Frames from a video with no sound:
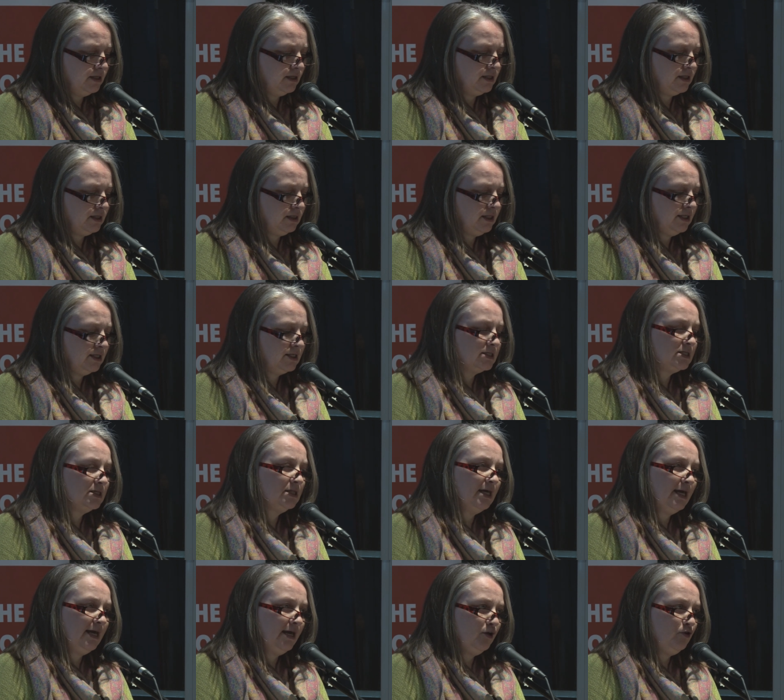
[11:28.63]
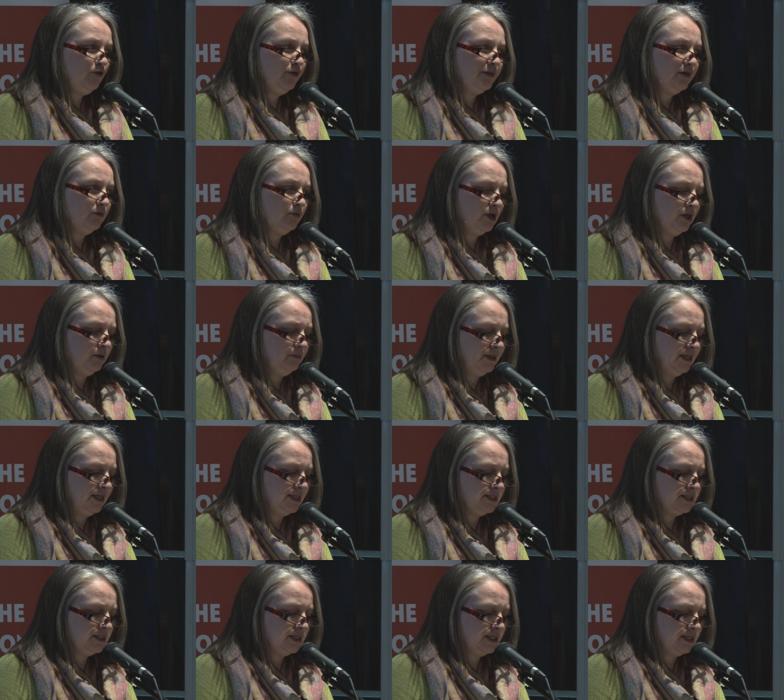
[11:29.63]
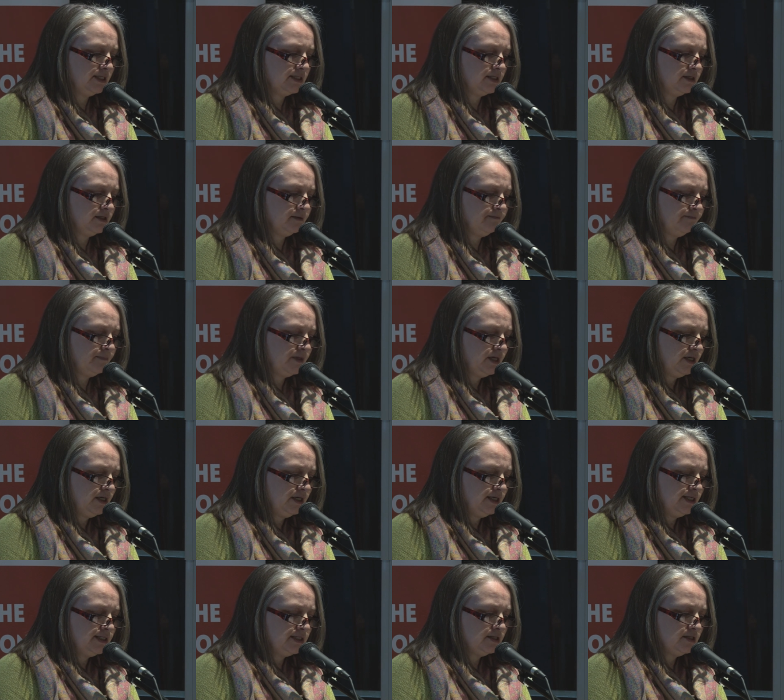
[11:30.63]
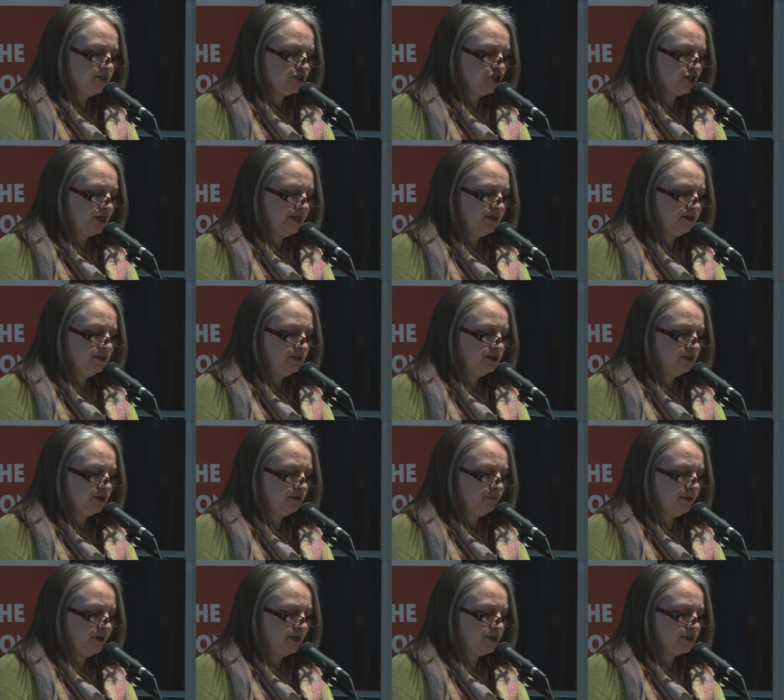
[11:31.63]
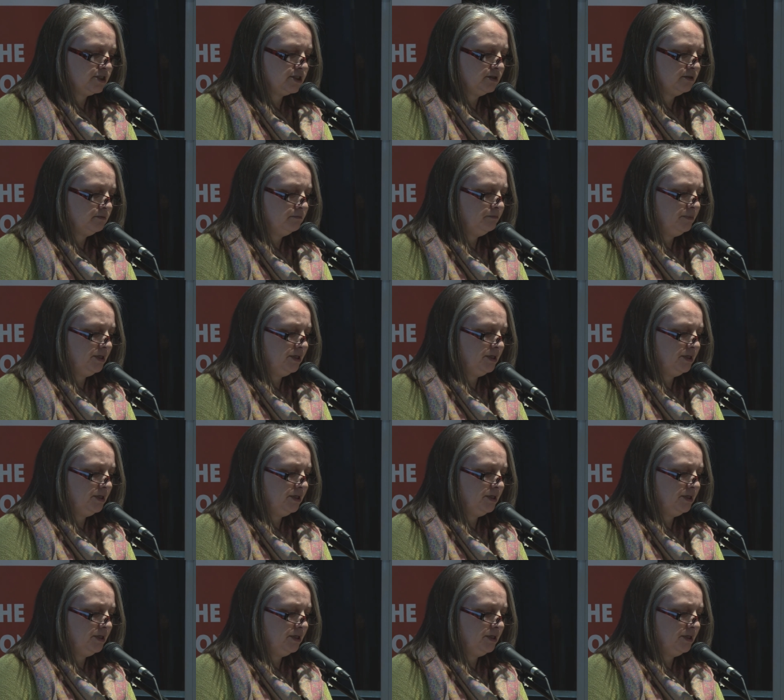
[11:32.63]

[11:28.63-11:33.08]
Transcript: that linked to the healthy well-being indicator is that the child and young person,